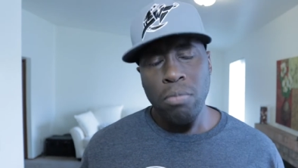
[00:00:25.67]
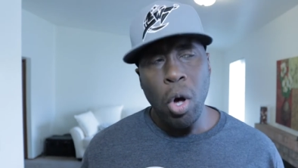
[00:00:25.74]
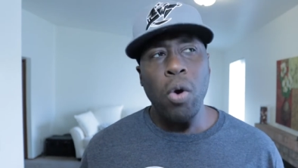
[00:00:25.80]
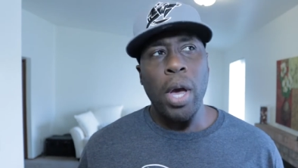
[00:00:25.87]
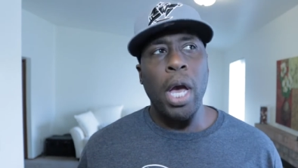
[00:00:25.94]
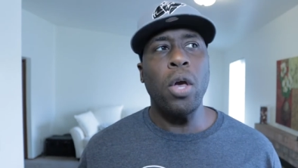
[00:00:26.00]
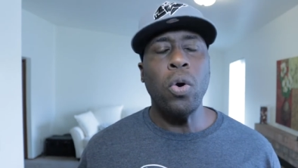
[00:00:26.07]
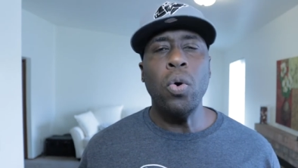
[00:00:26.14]

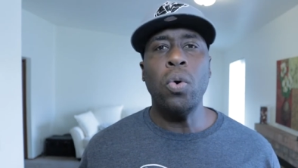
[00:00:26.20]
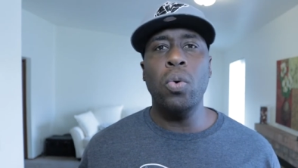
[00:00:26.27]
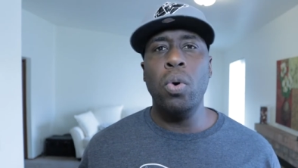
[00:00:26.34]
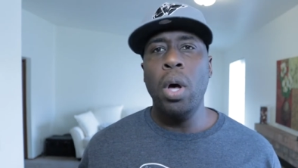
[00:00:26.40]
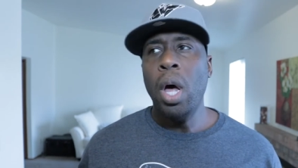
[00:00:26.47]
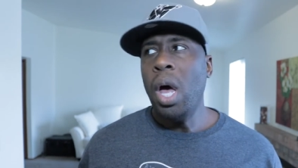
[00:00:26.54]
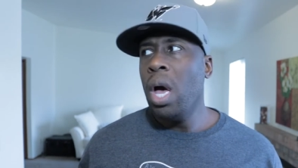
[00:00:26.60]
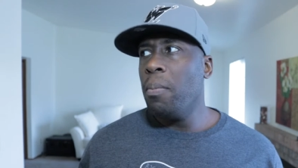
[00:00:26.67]
Okay, cool.
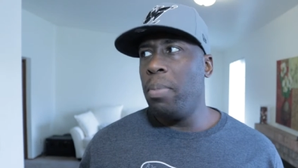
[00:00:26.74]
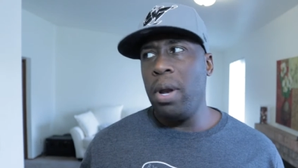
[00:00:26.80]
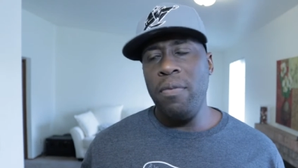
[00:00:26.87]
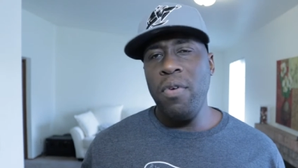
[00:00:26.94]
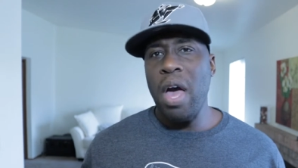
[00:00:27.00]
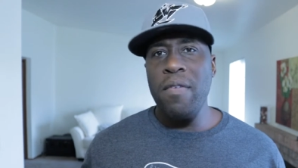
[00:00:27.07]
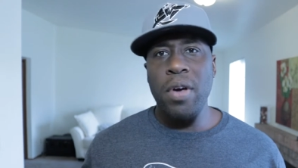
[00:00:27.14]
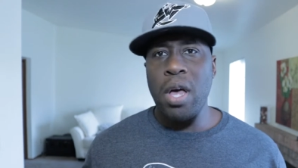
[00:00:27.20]
But
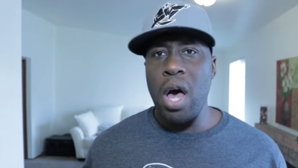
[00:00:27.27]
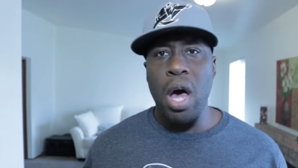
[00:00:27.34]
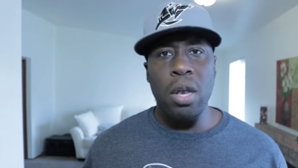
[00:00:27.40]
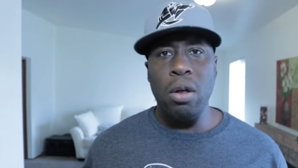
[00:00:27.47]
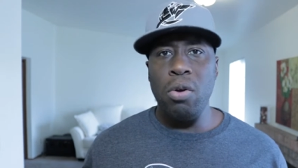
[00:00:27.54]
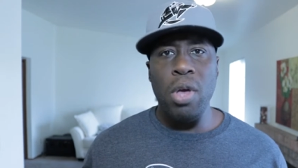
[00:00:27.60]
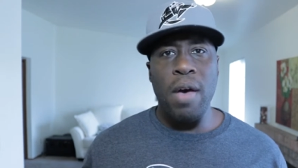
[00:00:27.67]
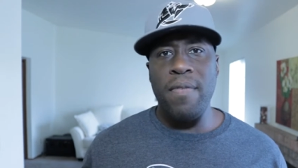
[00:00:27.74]
if you have a
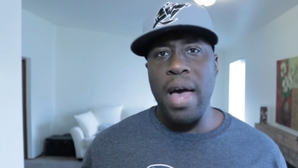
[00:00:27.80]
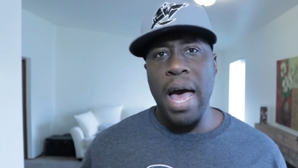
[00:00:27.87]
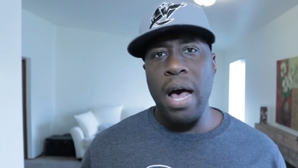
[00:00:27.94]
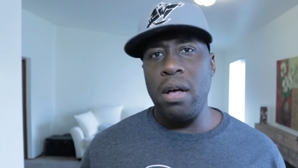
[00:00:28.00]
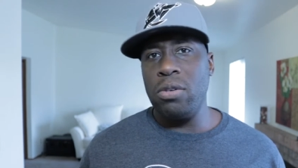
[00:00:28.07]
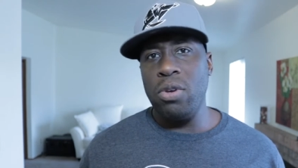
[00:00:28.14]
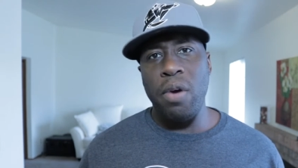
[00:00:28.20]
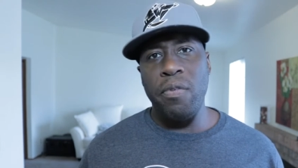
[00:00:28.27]
condo, you have a
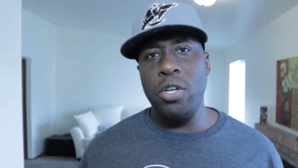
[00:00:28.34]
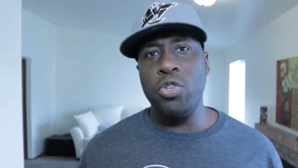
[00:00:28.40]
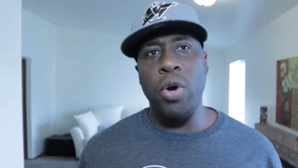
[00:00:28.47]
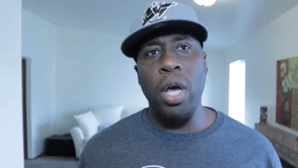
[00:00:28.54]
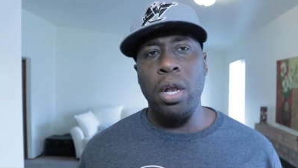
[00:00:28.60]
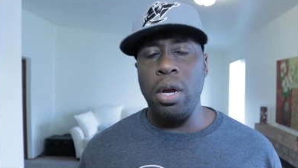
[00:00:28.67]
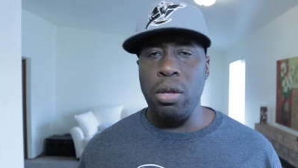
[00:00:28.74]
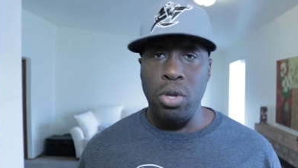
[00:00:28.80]
house, you have a
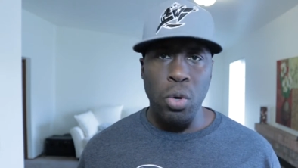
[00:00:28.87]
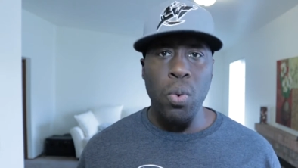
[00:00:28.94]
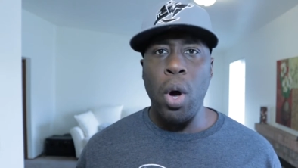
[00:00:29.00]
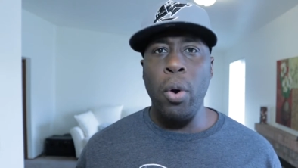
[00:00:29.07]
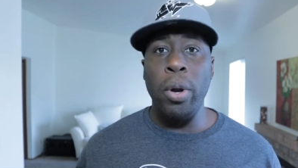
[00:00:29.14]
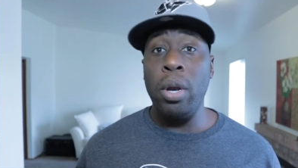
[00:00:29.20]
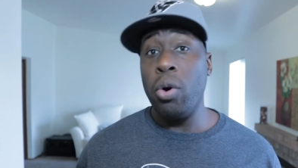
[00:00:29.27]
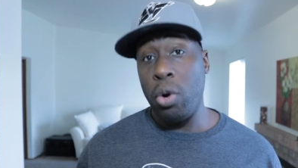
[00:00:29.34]
trailer and you
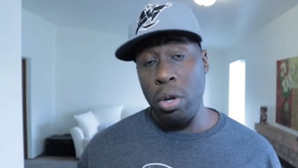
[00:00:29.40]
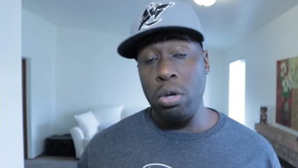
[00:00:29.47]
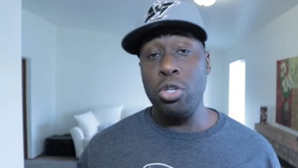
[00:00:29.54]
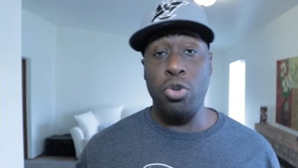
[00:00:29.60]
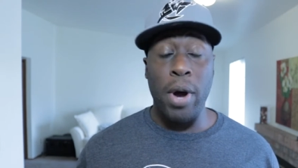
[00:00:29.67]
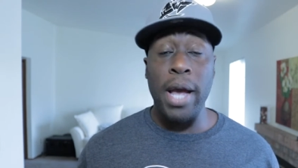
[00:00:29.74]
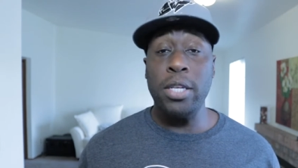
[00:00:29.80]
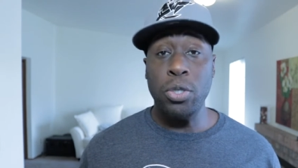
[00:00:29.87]
own it or you're
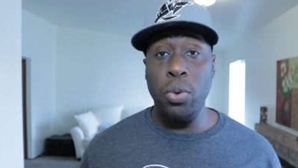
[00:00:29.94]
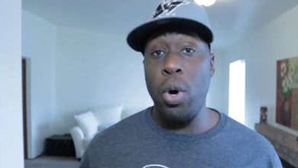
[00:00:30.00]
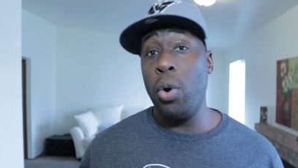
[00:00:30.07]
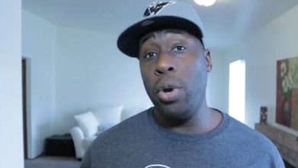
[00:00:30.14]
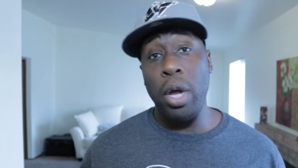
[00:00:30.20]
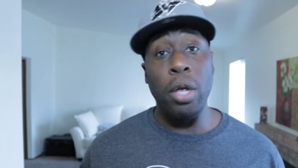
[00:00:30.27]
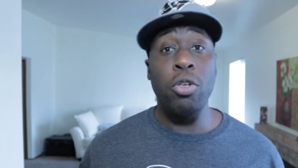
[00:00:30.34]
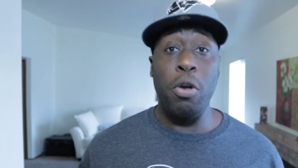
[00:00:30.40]
trying to
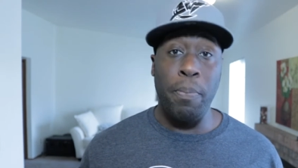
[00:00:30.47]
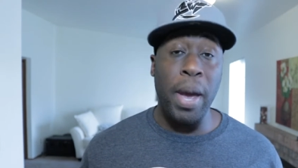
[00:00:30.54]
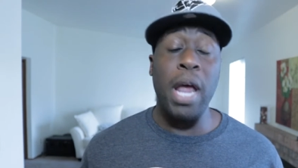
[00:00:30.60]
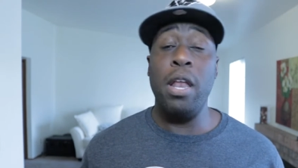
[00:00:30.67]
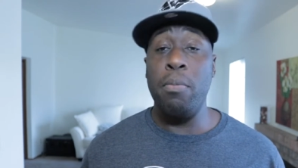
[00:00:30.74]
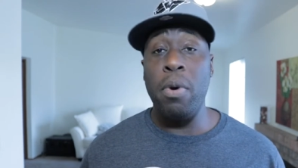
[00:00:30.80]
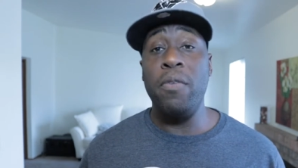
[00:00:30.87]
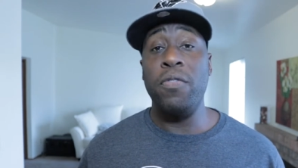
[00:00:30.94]
own it and you're
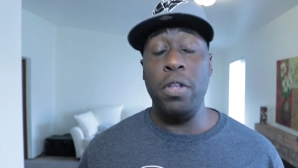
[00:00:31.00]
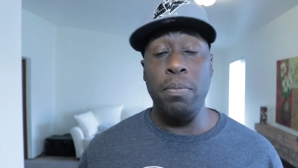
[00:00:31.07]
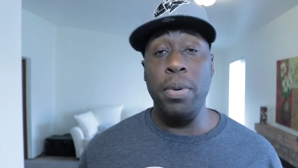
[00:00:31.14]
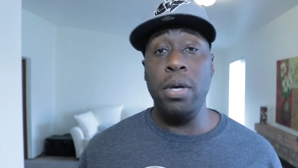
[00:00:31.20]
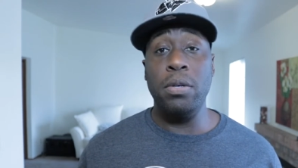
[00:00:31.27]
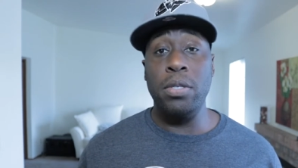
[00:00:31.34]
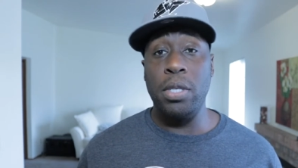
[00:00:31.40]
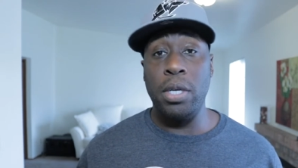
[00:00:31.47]
paying the monthly
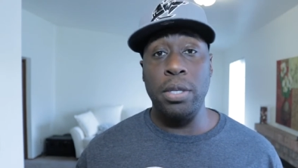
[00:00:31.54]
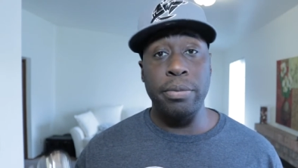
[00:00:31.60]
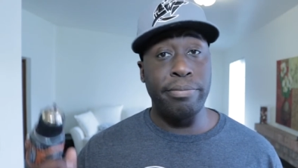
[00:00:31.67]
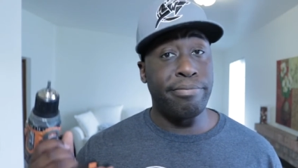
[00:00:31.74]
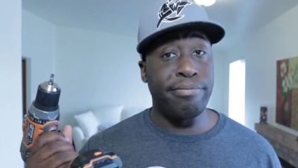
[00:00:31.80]
bills, then